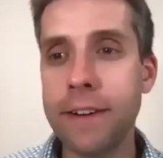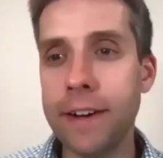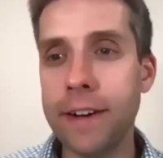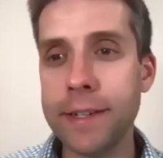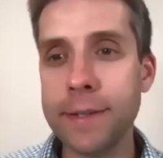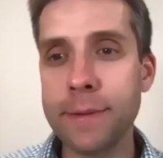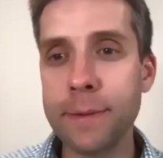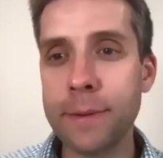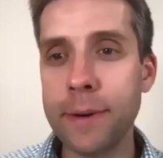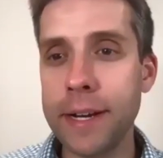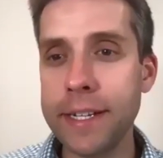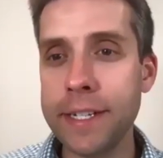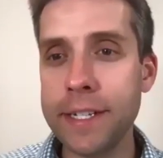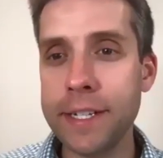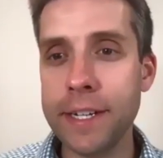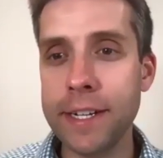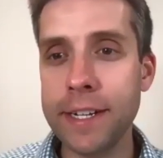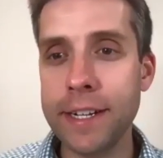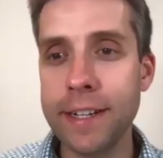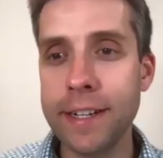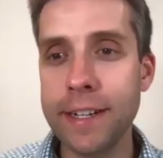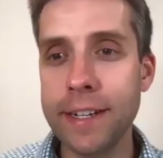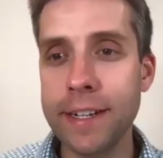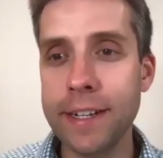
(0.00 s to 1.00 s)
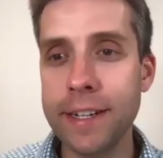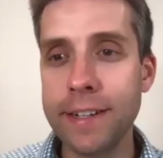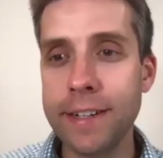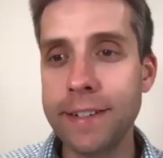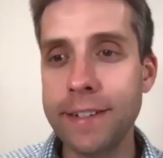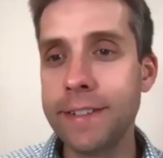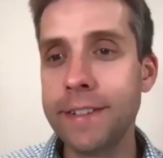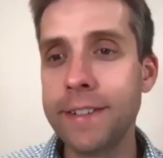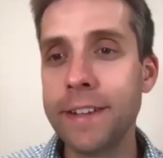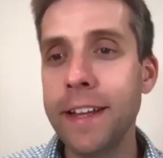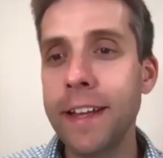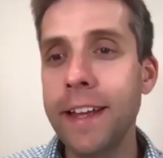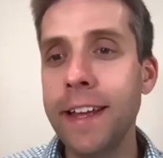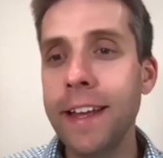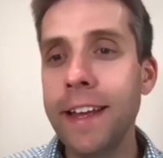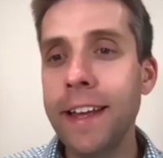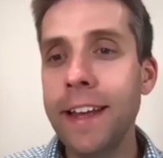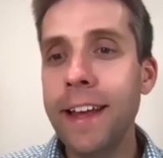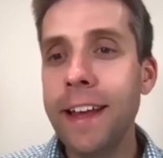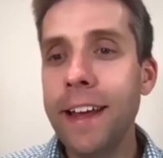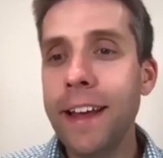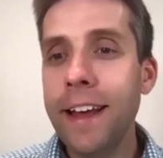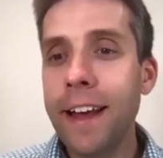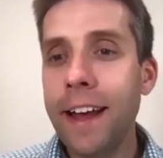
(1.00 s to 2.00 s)
question.
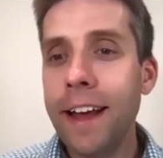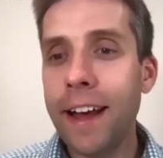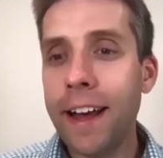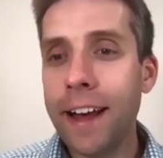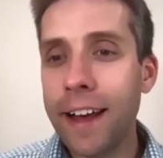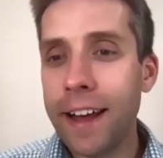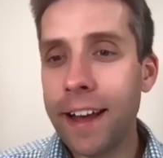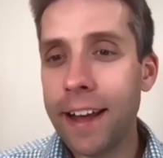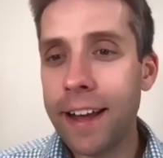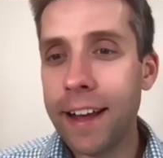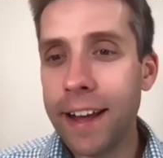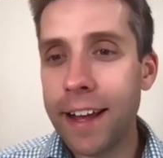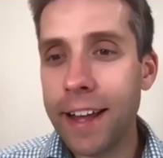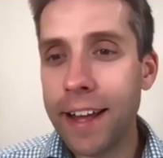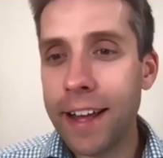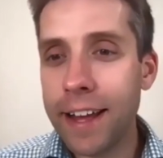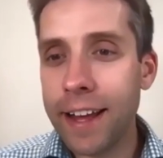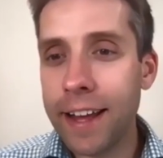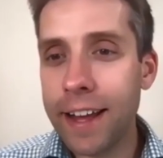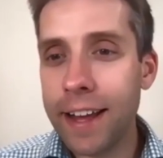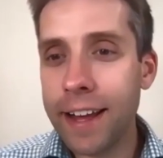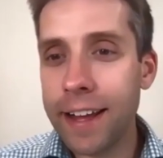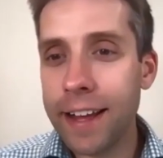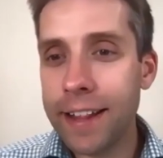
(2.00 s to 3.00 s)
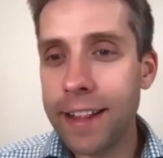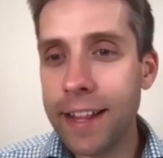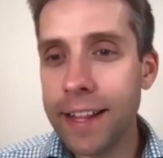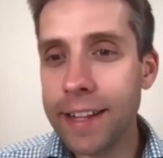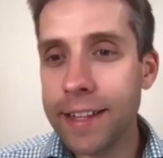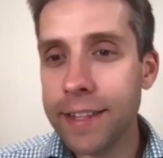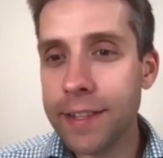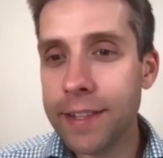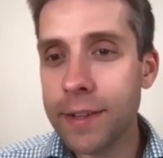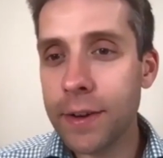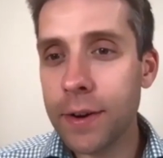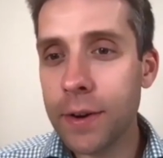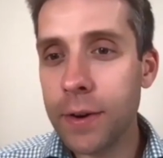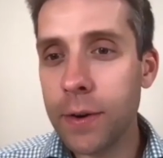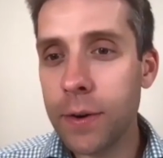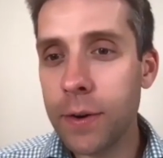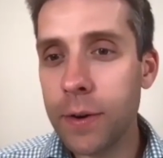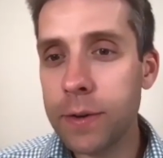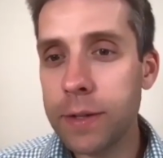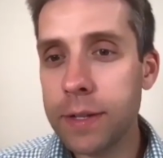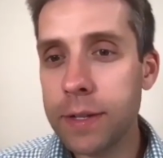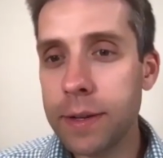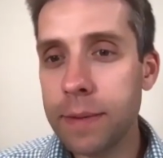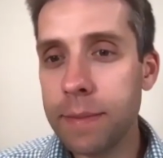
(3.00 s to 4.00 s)
Uh, let's
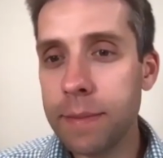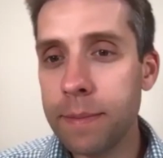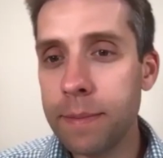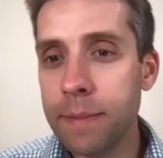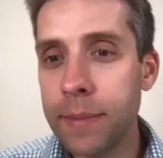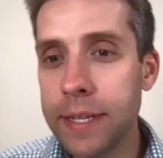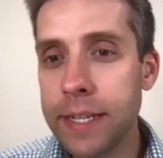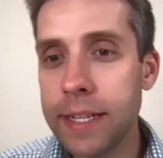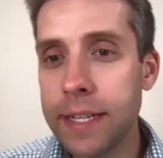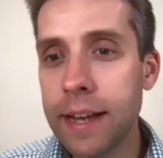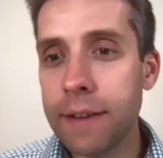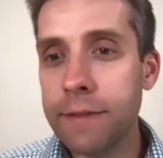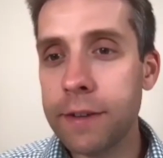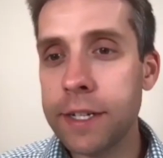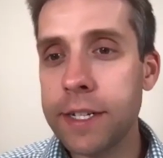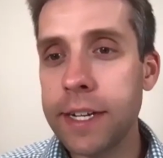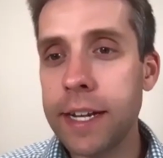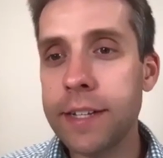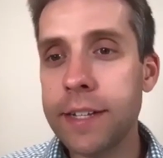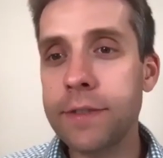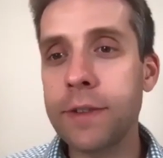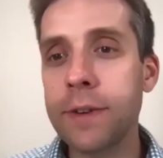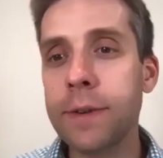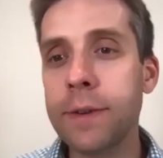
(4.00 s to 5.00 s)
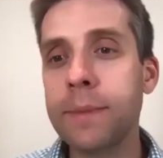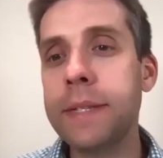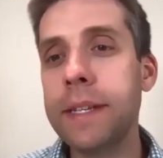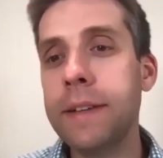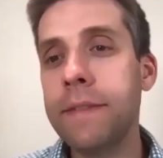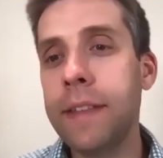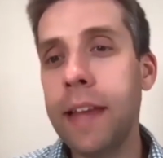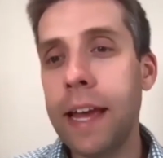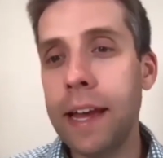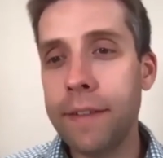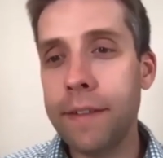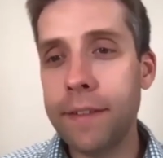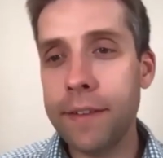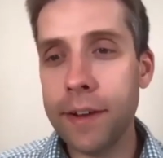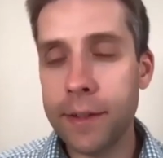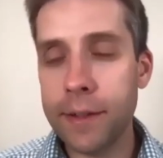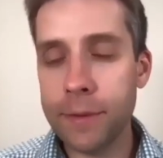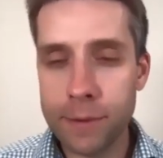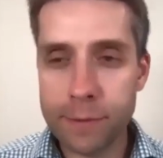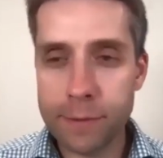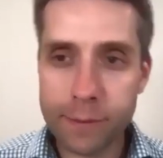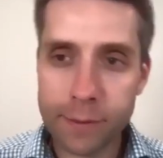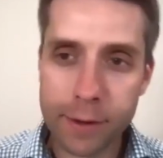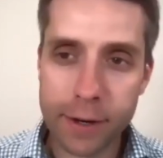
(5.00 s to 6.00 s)
go to Mrs. Evershed's group, see if they have
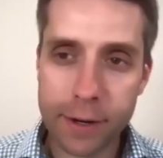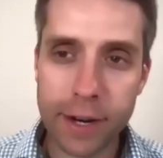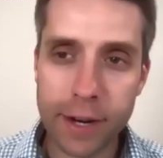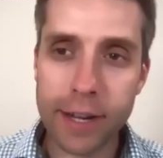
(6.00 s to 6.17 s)
another one for